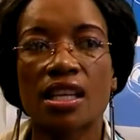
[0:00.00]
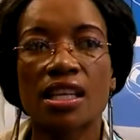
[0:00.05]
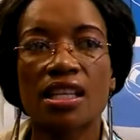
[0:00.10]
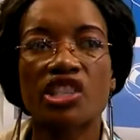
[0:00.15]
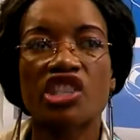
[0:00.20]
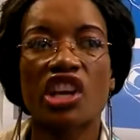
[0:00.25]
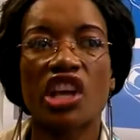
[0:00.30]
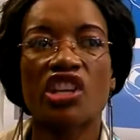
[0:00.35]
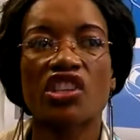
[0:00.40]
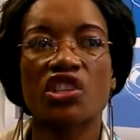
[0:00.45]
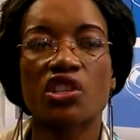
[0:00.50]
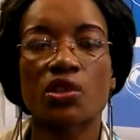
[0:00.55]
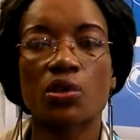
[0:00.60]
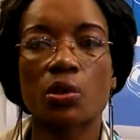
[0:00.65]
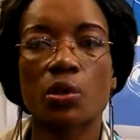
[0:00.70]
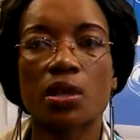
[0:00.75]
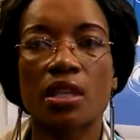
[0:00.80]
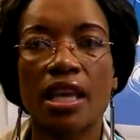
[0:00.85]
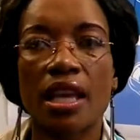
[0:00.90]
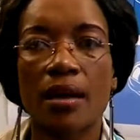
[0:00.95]
changes
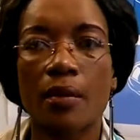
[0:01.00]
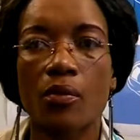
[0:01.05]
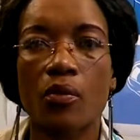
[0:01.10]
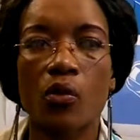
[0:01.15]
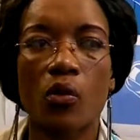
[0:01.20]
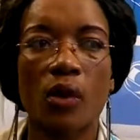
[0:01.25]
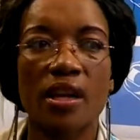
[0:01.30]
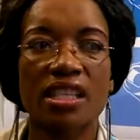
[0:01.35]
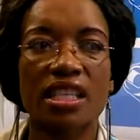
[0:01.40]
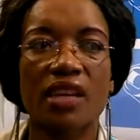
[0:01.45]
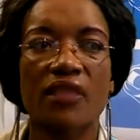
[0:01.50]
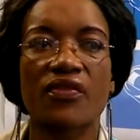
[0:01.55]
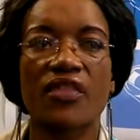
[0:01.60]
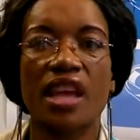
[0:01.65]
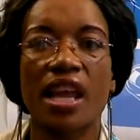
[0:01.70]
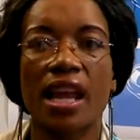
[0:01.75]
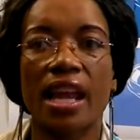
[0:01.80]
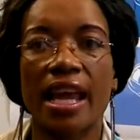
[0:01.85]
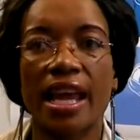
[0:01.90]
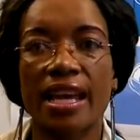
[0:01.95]
to them, what have
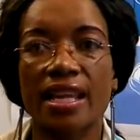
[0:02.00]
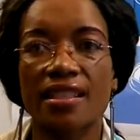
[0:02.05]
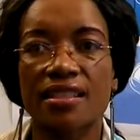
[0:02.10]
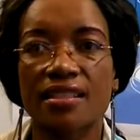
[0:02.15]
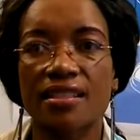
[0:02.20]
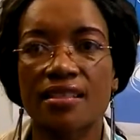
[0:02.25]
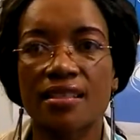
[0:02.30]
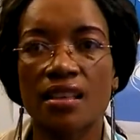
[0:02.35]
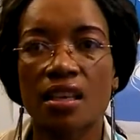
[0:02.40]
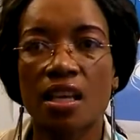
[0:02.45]
they learned?